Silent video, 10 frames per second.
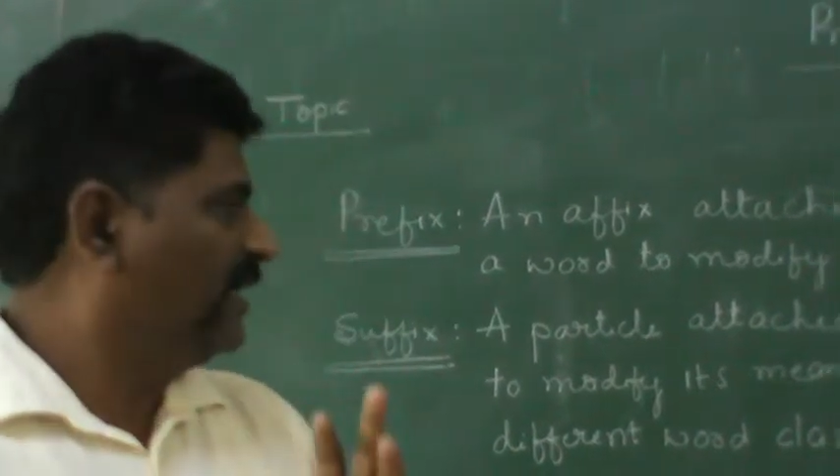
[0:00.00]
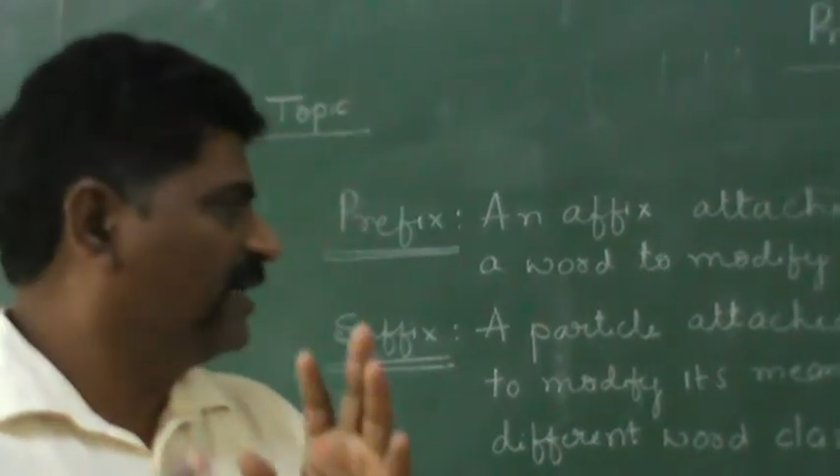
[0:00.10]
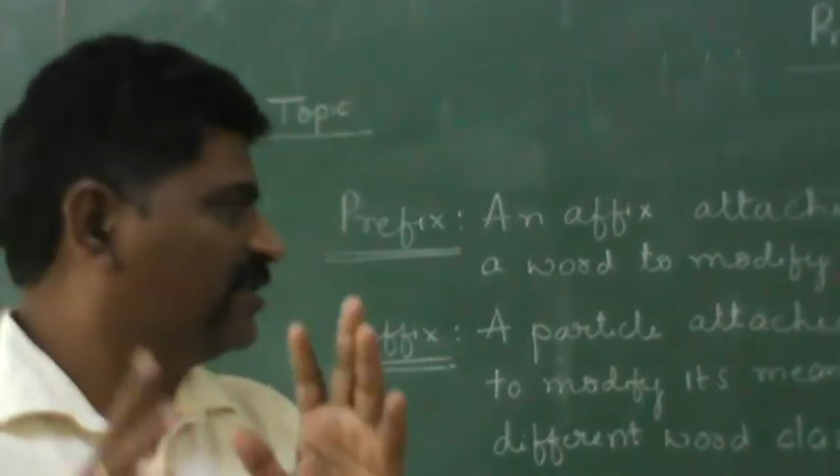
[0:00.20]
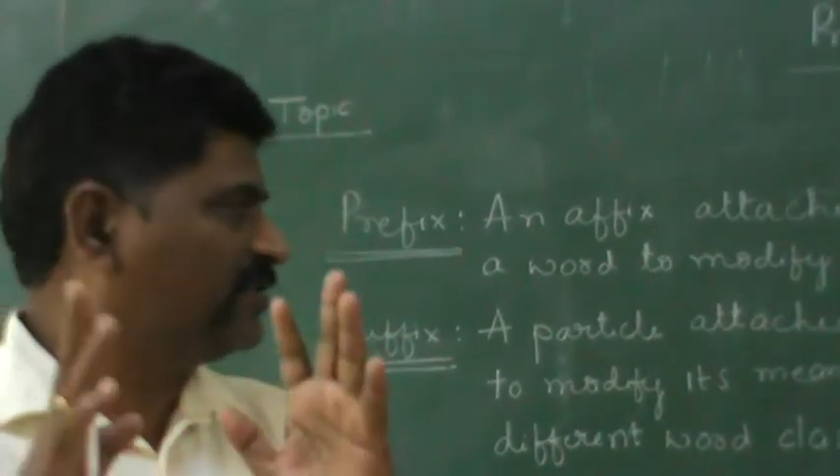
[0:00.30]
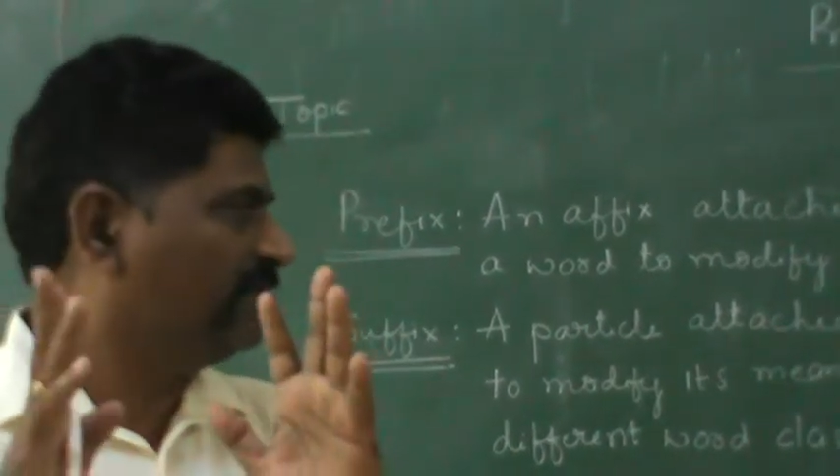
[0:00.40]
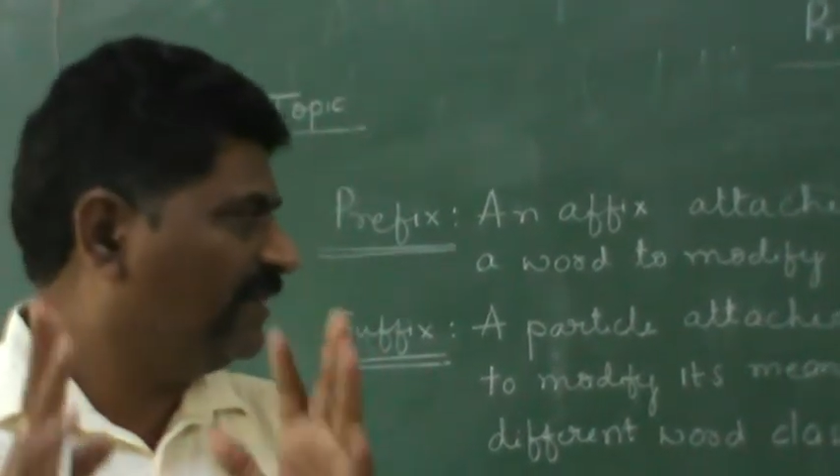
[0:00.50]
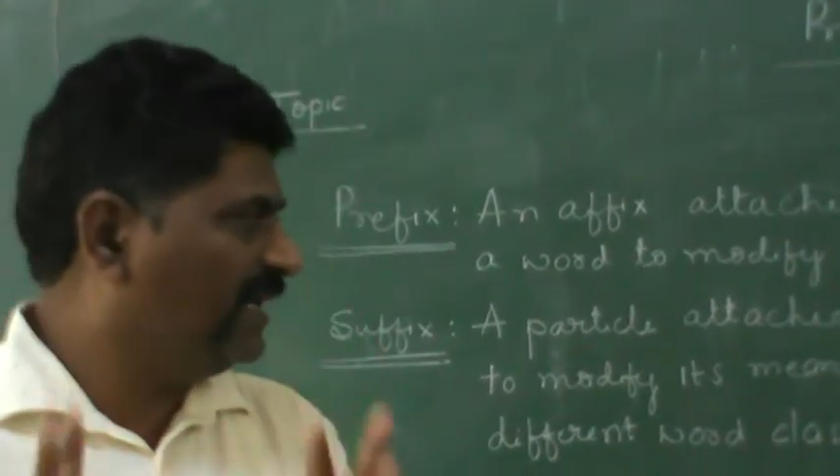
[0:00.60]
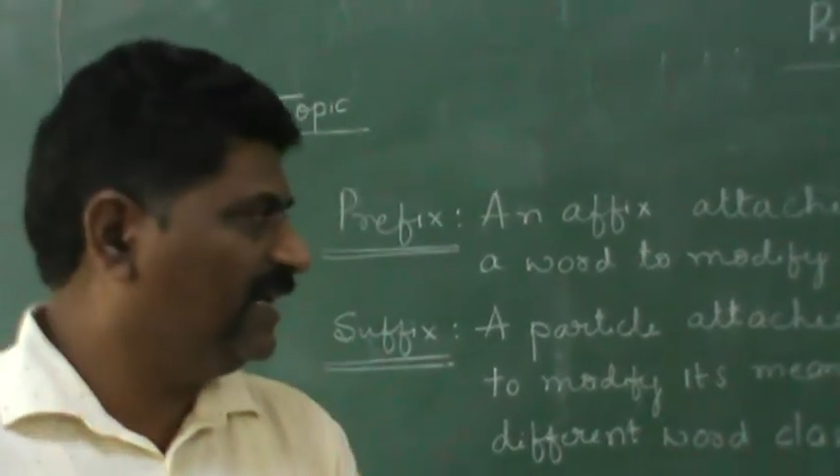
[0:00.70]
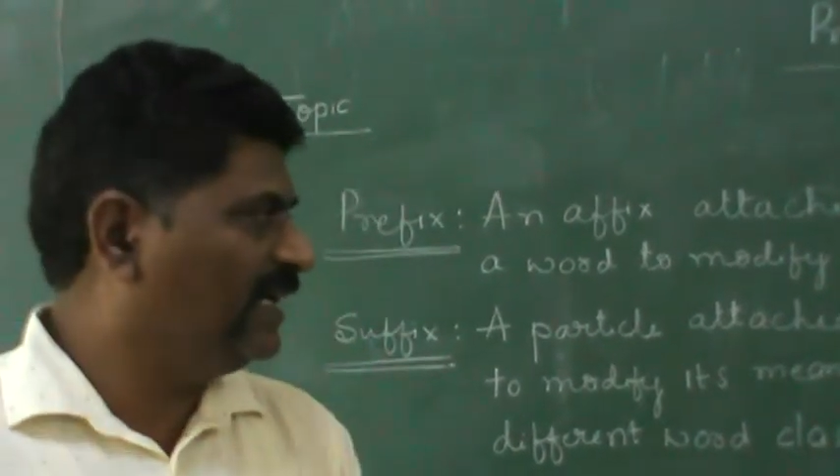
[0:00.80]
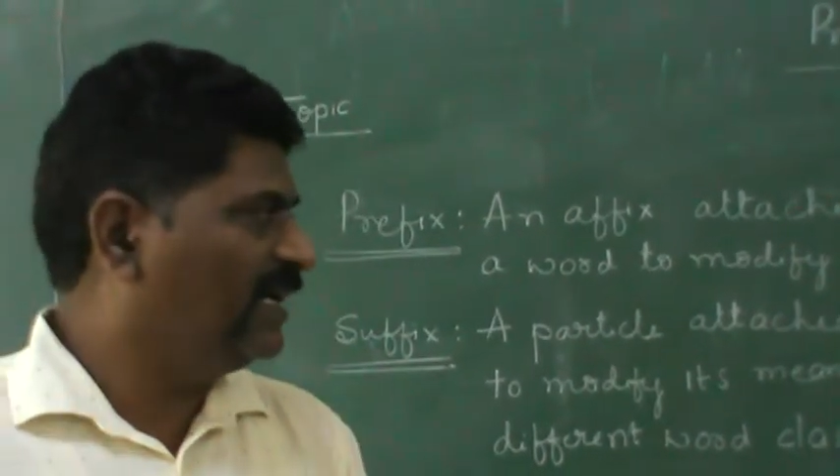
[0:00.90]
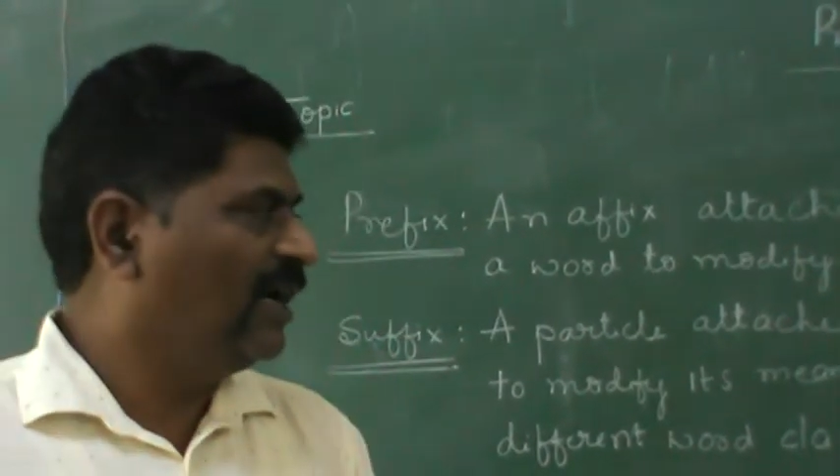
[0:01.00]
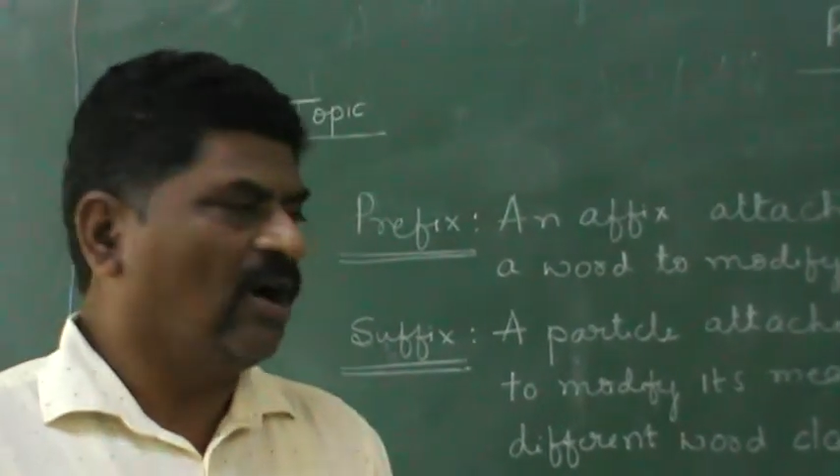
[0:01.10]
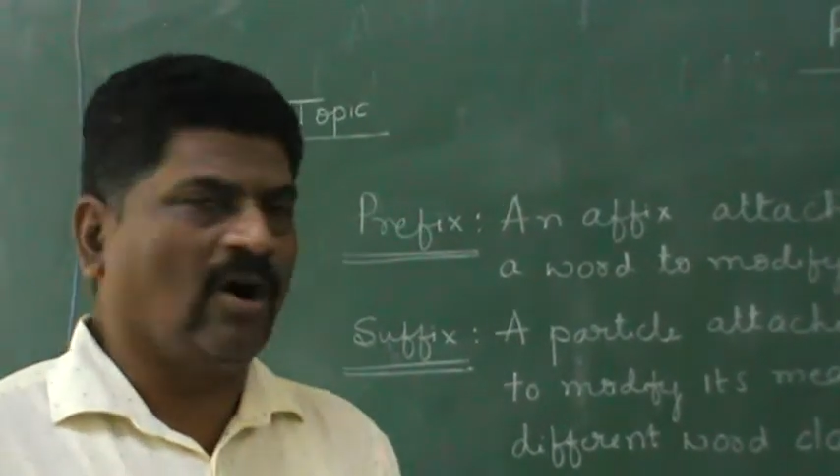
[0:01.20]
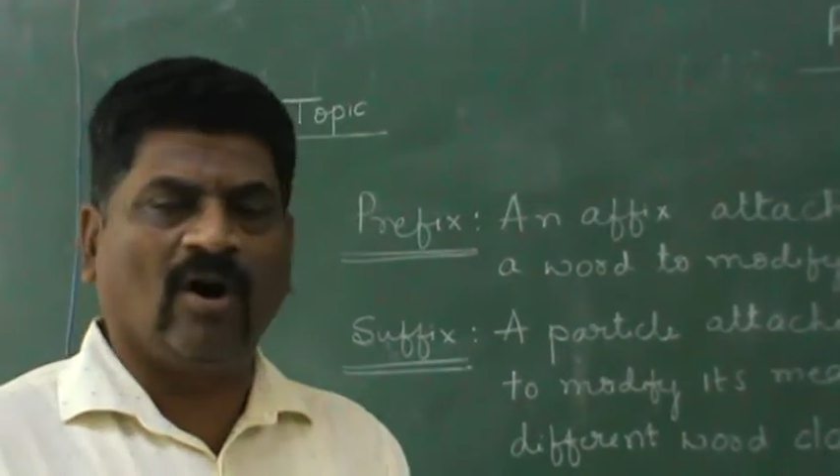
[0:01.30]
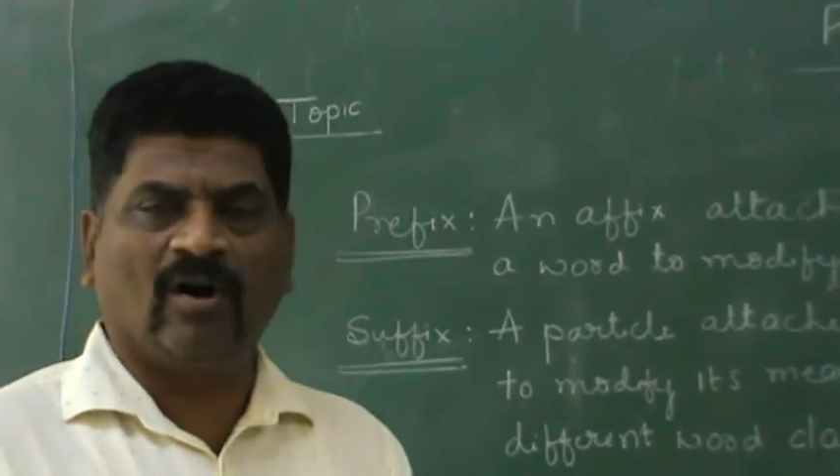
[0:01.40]
its meaning
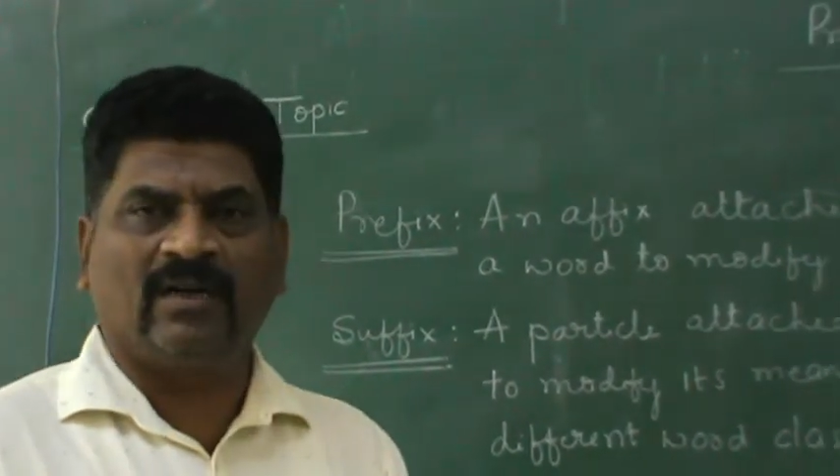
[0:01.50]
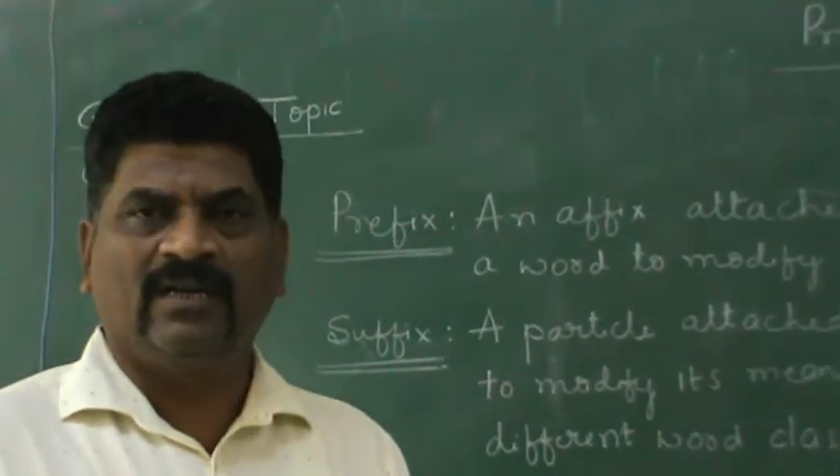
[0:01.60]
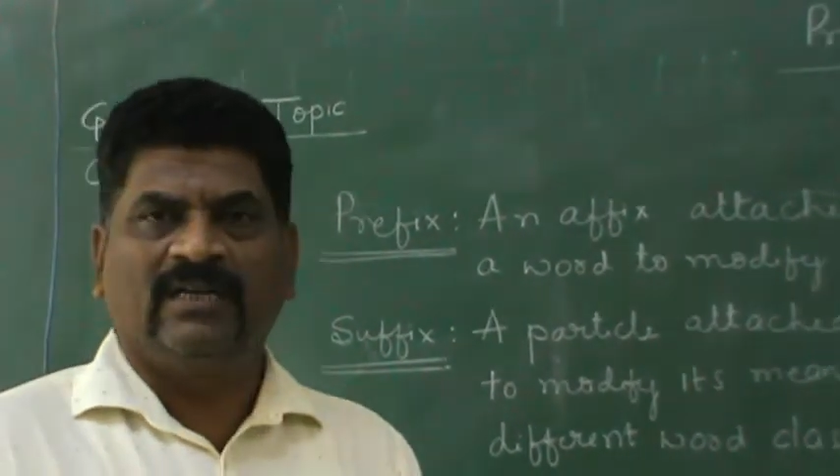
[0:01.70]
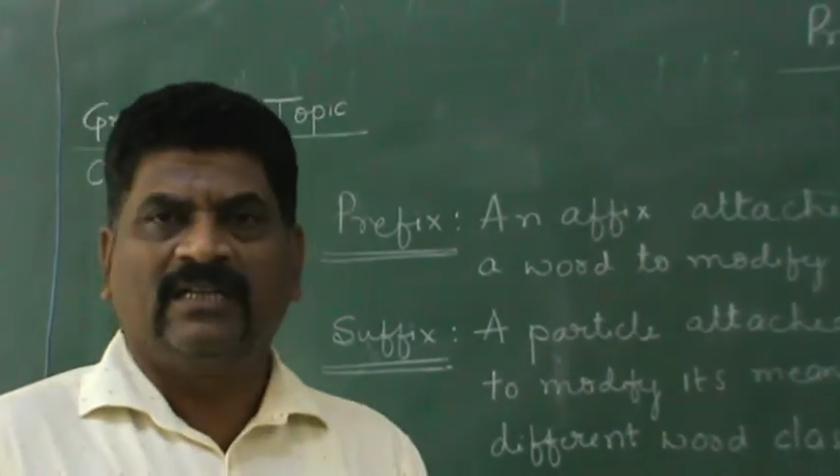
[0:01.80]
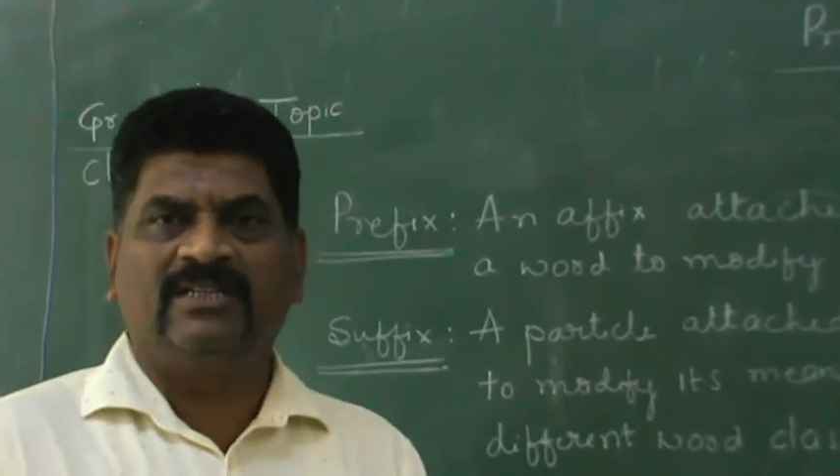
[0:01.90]
or